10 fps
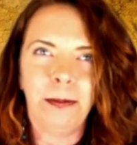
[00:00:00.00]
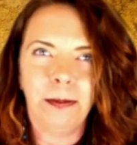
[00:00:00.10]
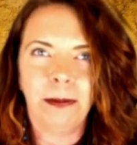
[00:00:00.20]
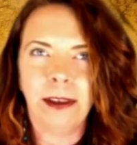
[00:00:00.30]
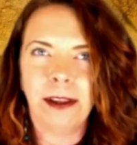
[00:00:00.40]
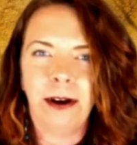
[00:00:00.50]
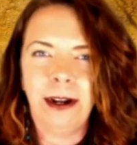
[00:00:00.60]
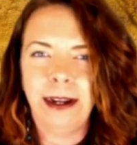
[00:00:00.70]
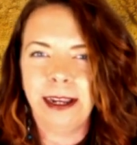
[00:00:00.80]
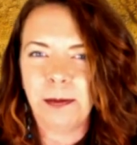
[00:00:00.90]
started
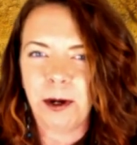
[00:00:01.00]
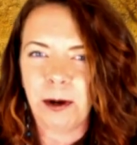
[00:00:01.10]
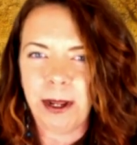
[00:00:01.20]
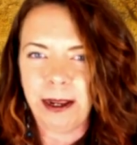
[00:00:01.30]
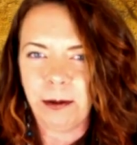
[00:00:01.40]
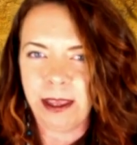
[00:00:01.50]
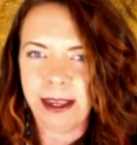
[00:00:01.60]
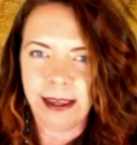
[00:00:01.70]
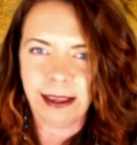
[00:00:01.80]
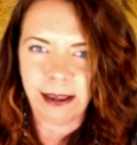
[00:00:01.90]
experimenting with
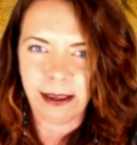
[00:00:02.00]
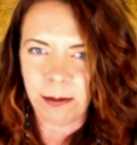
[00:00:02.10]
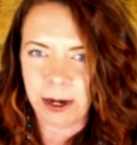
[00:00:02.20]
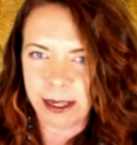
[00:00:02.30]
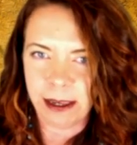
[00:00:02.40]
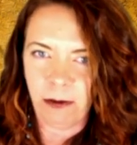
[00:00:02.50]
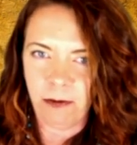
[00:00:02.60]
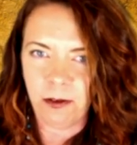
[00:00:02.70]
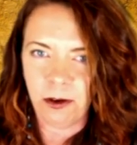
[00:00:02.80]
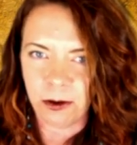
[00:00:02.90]
essences on myself
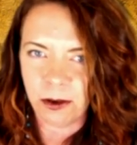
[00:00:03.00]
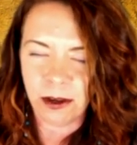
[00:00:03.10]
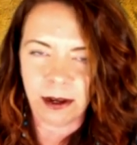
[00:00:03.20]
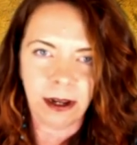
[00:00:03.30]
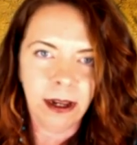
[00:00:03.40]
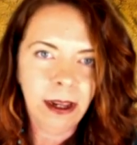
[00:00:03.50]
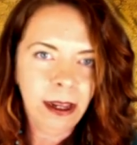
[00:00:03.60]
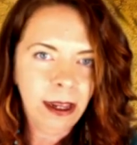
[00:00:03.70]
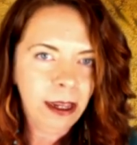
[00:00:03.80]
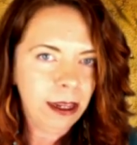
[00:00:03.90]
first. And
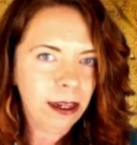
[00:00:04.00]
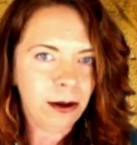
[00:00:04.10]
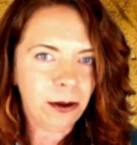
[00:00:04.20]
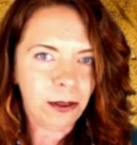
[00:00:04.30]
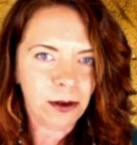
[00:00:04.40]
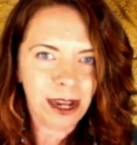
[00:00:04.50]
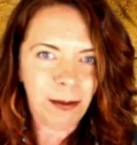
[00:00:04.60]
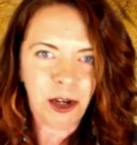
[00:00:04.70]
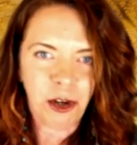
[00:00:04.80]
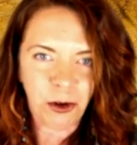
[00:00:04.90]
there's not
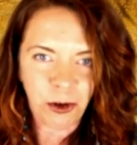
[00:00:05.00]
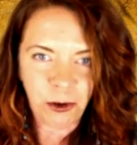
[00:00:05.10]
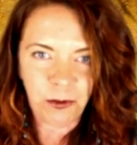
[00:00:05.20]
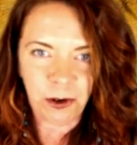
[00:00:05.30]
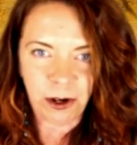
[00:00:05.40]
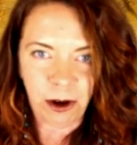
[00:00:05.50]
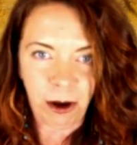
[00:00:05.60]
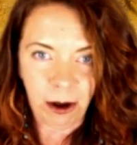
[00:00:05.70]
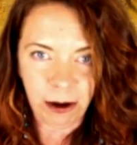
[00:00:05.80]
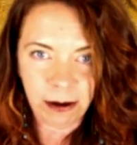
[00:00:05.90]
much you can do for a
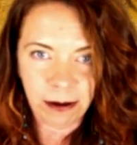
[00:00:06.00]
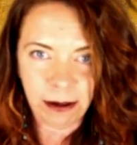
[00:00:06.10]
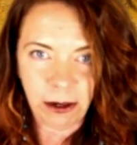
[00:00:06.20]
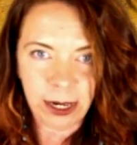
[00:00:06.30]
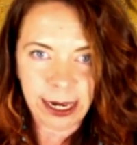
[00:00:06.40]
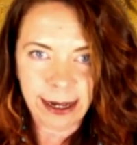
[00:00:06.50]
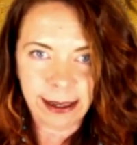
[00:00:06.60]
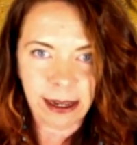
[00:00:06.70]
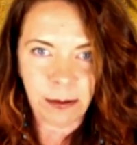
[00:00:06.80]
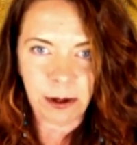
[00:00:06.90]
dog. You can't
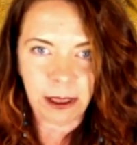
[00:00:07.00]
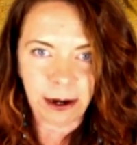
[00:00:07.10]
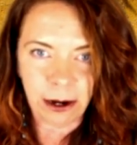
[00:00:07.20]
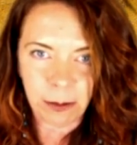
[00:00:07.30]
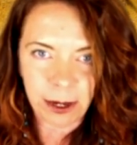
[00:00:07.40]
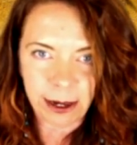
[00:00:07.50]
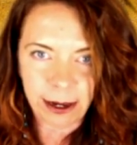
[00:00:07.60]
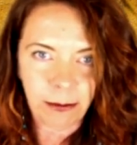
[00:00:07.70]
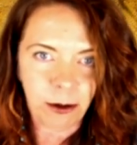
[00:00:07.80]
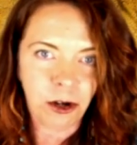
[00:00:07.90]
send him to therapy,
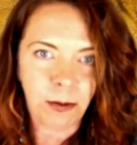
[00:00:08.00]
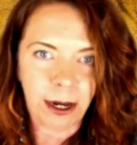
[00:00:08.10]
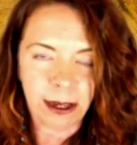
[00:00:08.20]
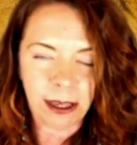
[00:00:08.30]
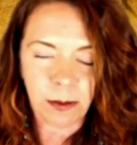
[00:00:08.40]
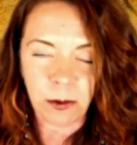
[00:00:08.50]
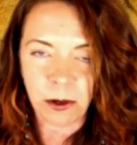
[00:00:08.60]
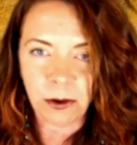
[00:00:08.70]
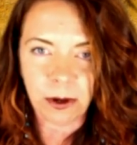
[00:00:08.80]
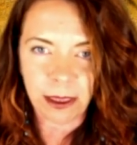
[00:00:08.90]
which my husband was
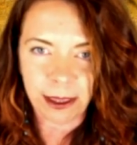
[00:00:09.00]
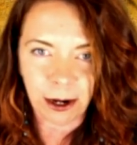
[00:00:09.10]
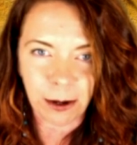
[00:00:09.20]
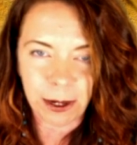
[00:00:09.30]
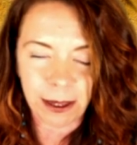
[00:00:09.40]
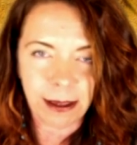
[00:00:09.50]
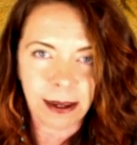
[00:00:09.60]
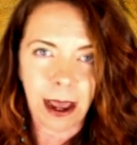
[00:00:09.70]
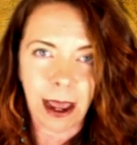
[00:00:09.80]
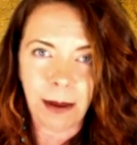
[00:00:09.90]
doing therapy at the
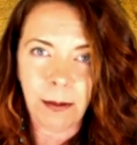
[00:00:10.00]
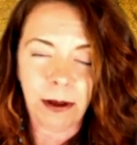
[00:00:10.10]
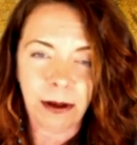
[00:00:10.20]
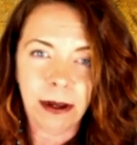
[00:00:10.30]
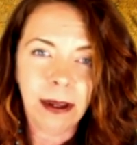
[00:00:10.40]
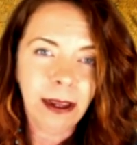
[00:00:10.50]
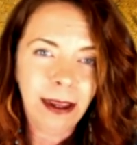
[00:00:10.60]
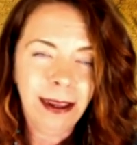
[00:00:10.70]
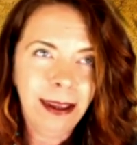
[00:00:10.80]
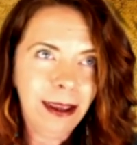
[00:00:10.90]
time
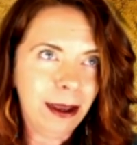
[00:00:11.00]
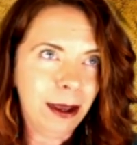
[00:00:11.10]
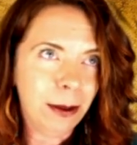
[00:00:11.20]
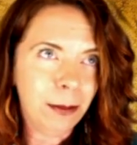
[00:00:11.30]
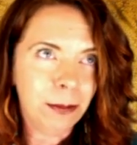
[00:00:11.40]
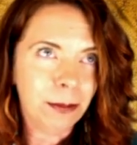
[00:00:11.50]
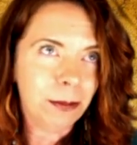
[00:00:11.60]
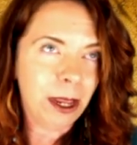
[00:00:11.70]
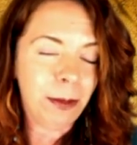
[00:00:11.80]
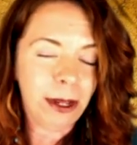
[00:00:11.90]
and
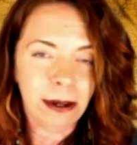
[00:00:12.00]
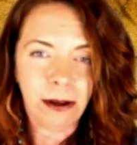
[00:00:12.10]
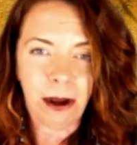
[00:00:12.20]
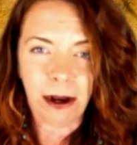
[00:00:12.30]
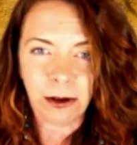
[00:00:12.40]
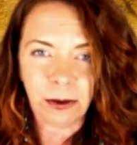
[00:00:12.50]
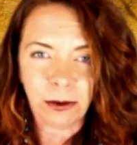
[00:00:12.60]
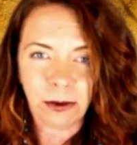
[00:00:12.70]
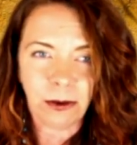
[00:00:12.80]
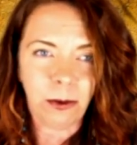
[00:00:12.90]
had been to
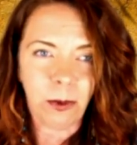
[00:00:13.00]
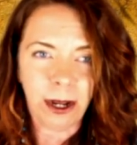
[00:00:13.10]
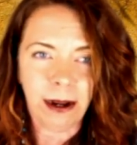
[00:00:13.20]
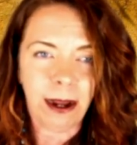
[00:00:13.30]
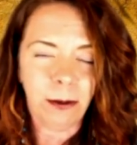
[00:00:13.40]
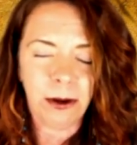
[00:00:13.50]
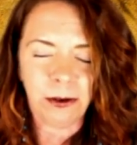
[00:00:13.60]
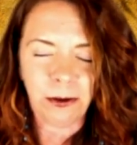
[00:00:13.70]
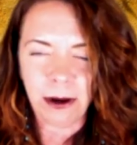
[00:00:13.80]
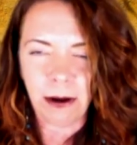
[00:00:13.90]
doctors and whatnot. We were
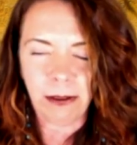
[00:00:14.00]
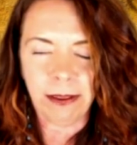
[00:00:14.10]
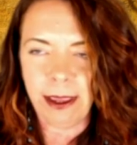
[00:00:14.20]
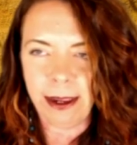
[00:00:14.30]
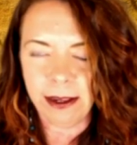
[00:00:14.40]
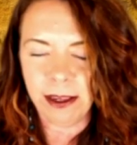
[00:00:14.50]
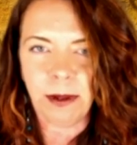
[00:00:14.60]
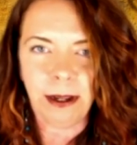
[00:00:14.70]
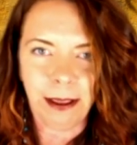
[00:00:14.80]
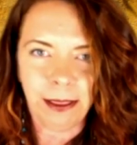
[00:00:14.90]
doing all things, but
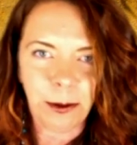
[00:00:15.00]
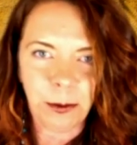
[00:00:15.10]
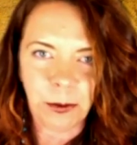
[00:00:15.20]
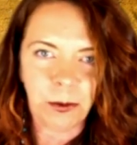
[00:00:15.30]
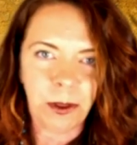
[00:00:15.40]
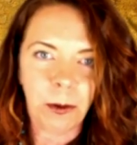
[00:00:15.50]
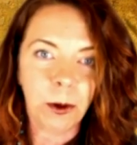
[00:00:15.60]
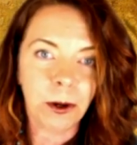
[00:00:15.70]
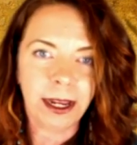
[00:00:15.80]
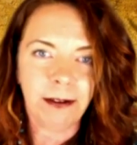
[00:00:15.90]
nothing was really
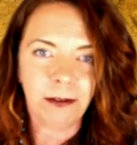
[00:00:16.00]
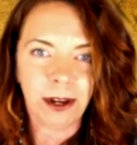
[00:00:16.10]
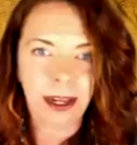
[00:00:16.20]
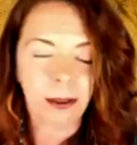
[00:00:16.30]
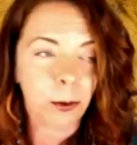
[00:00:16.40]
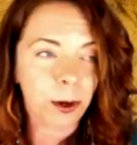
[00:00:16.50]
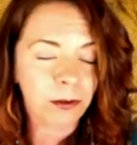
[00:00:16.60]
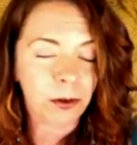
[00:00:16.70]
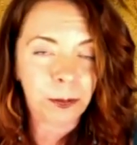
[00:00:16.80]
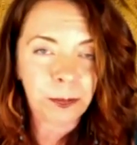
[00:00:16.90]
working for either one of
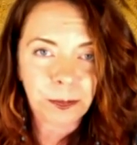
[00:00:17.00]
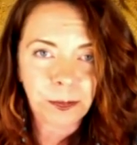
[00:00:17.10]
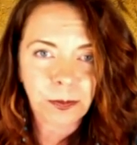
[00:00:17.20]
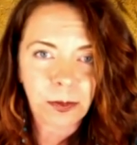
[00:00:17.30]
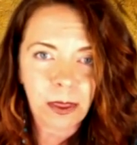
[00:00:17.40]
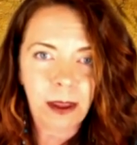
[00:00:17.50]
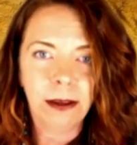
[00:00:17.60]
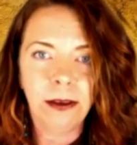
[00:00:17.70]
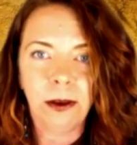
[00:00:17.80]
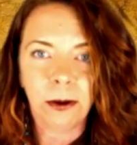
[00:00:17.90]
them.
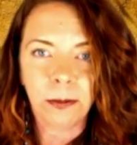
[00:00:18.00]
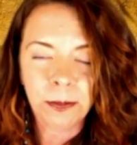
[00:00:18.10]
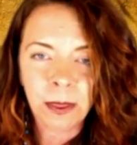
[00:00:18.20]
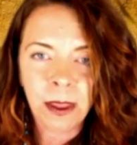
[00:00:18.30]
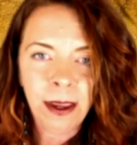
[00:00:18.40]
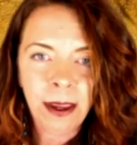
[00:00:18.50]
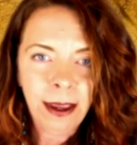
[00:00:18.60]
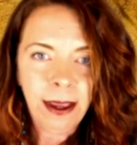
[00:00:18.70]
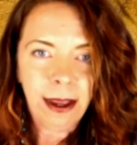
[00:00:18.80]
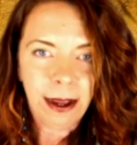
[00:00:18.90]
So
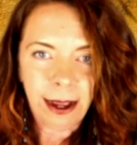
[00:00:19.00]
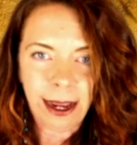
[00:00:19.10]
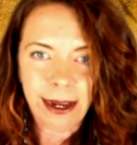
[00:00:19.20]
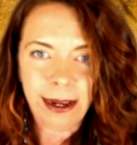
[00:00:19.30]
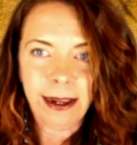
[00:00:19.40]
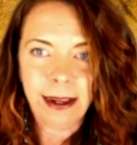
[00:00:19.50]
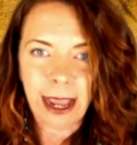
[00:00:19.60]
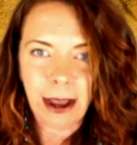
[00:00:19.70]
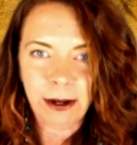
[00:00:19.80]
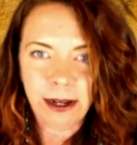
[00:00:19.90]
I,
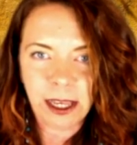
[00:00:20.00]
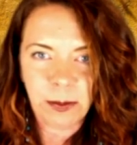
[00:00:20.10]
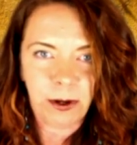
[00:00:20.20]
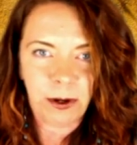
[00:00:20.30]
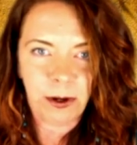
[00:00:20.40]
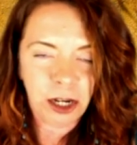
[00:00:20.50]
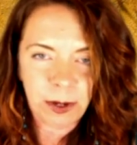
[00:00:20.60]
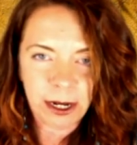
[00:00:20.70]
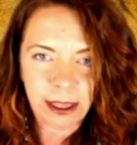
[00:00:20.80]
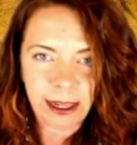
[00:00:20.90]
out of desperation,
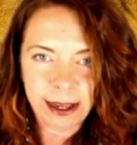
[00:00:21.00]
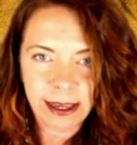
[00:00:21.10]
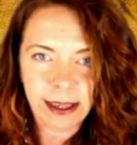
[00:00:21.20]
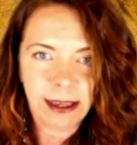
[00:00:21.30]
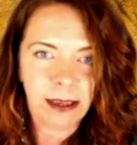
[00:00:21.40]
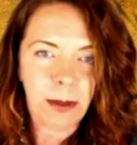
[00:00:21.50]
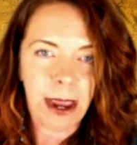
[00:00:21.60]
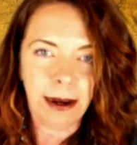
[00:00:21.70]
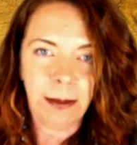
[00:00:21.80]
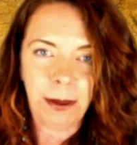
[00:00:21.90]
picked the essences
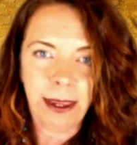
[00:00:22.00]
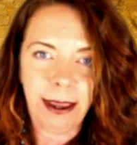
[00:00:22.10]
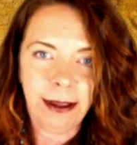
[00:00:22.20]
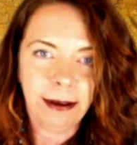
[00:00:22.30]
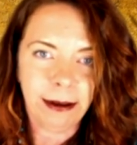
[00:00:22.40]
back up again